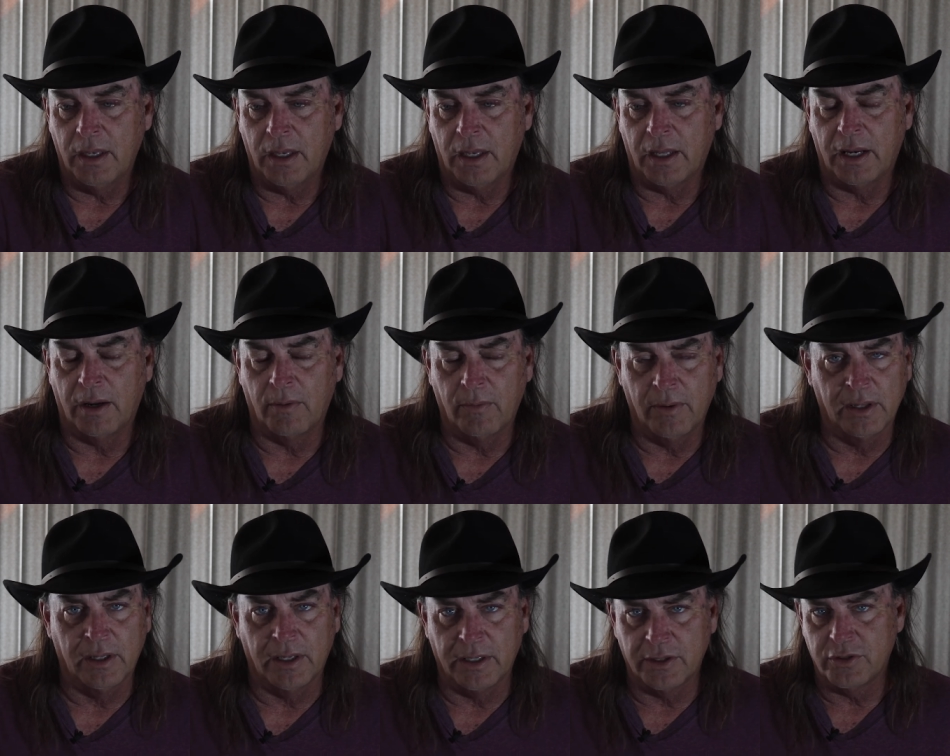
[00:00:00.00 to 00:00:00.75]
And I
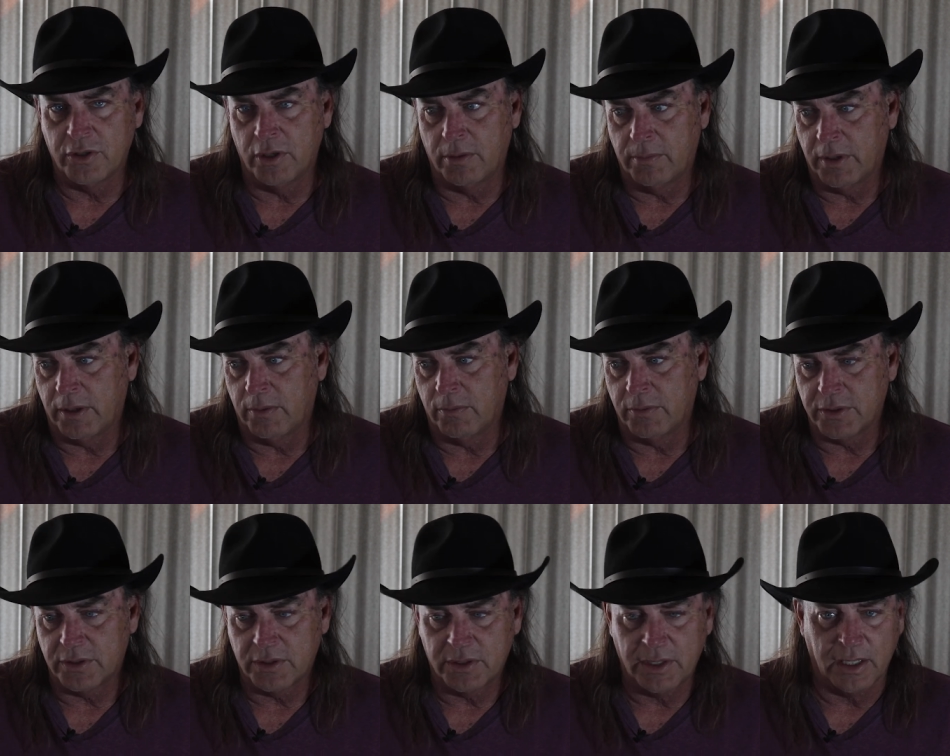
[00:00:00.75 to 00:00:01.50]
realized nobody
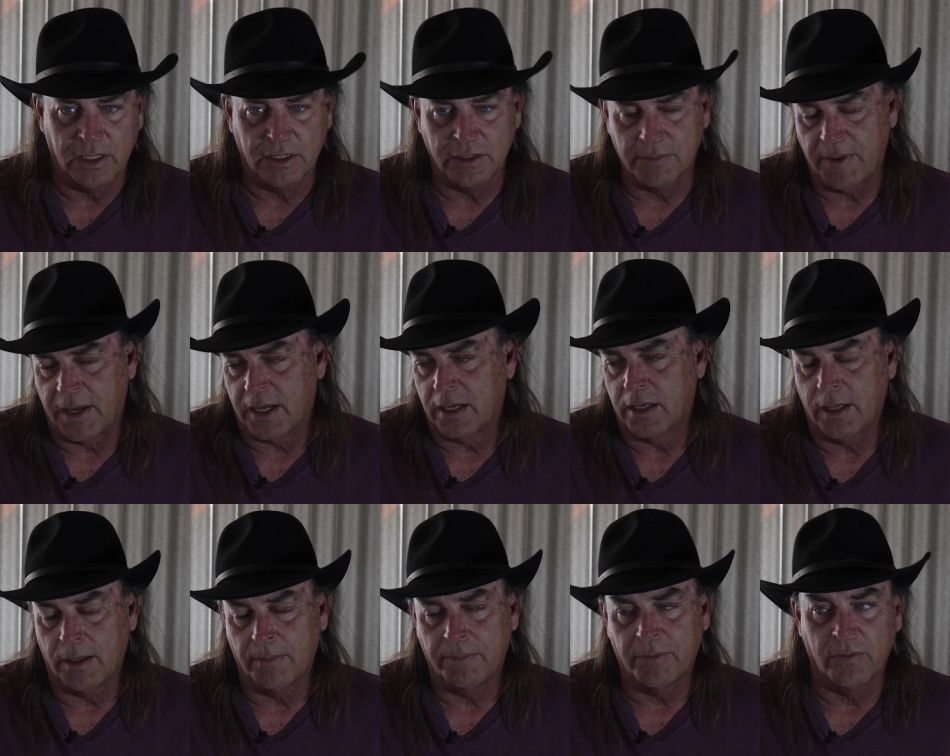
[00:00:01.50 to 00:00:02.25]
was taking us back
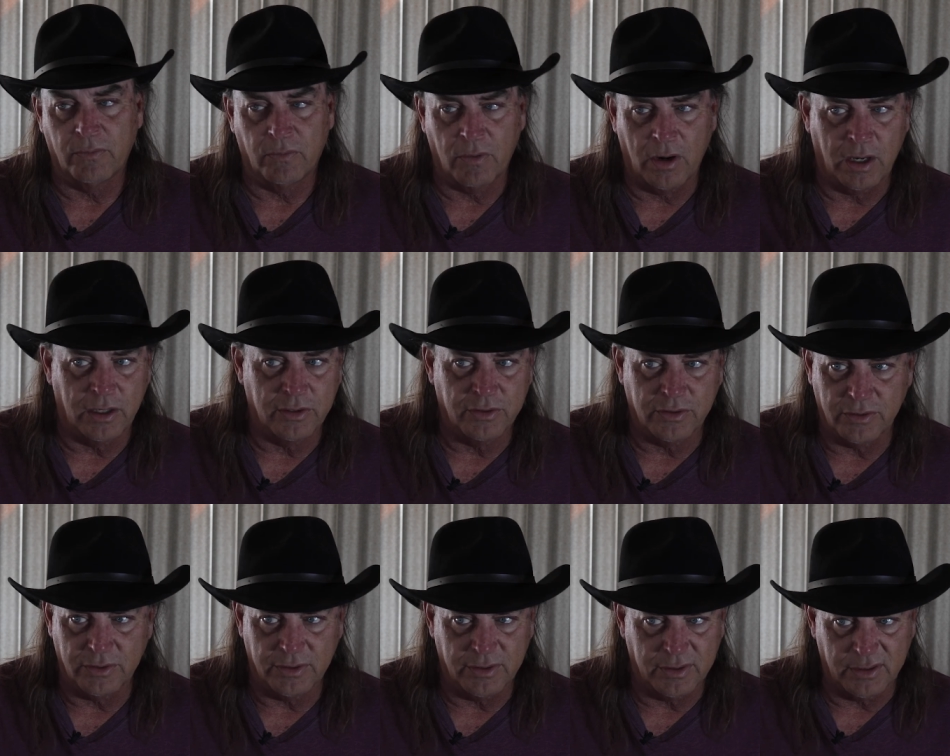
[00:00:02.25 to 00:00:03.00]
up, and
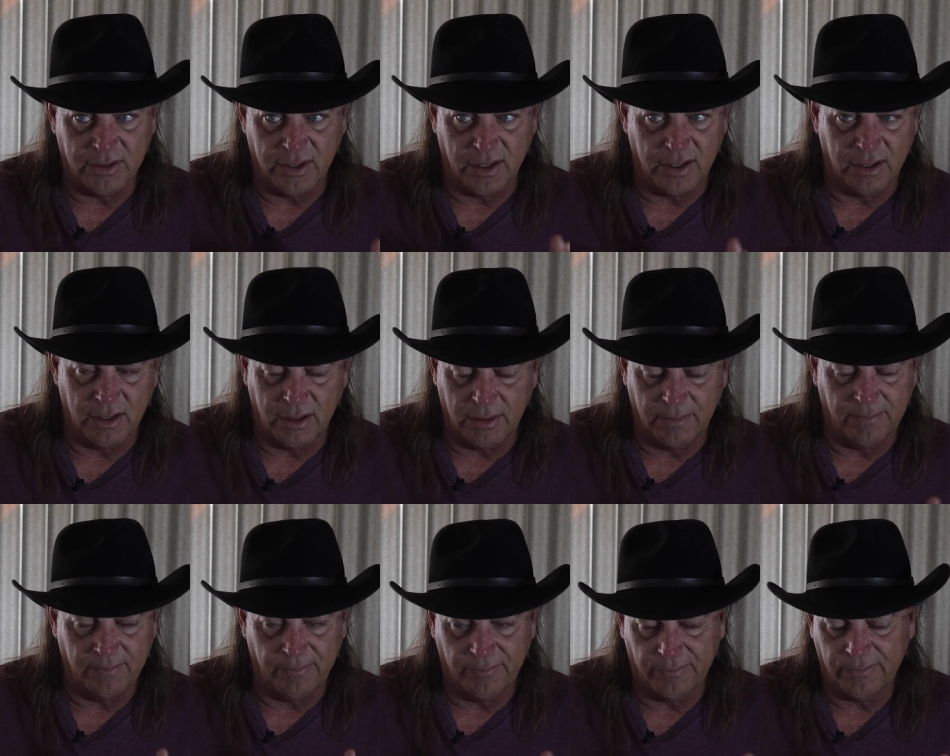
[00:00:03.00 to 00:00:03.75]
Rogers is
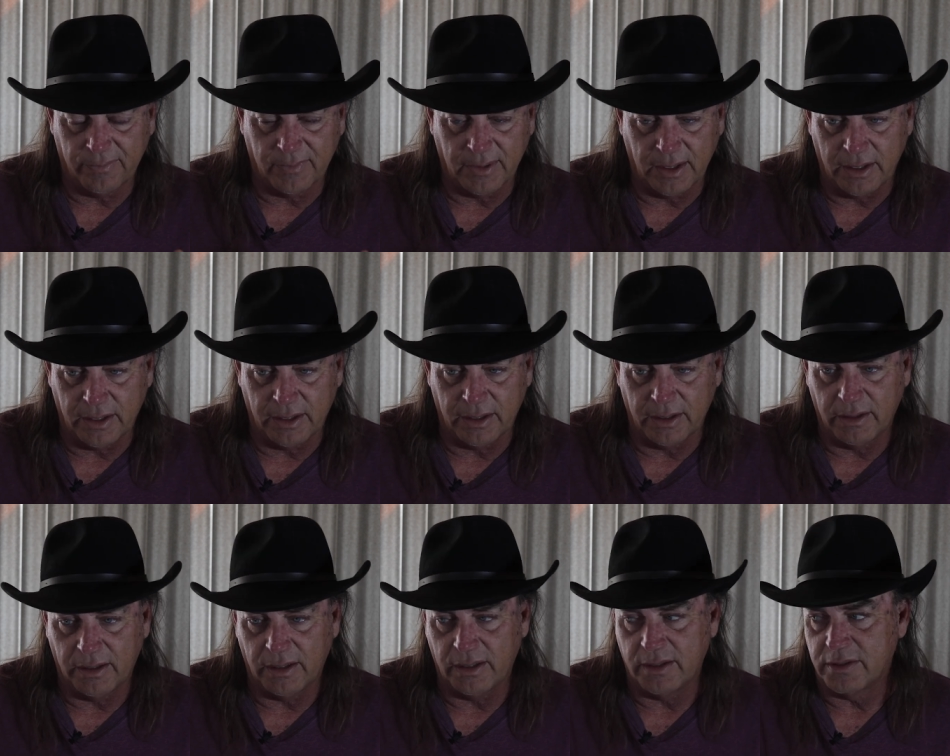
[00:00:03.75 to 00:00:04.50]
there. And
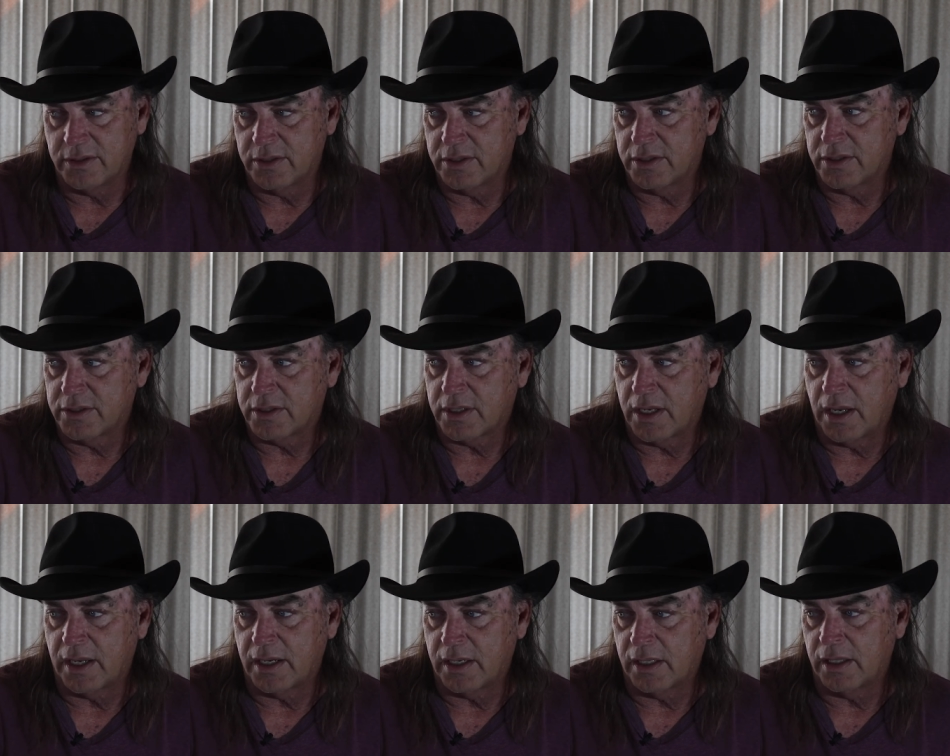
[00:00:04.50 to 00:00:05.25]
he's just
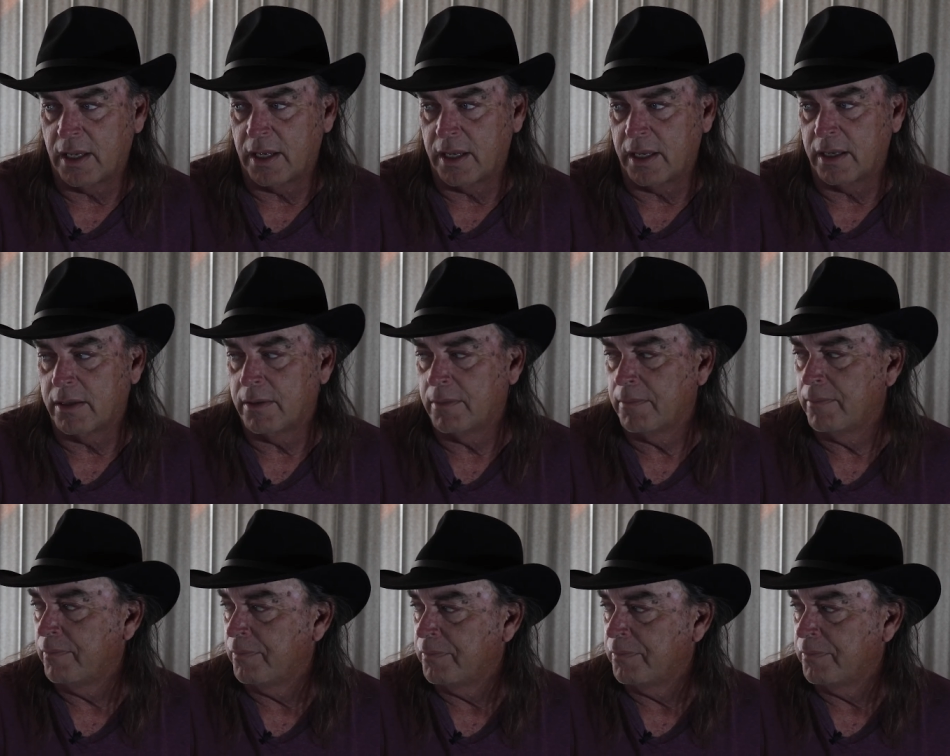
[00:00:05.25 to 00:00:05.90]
kind of like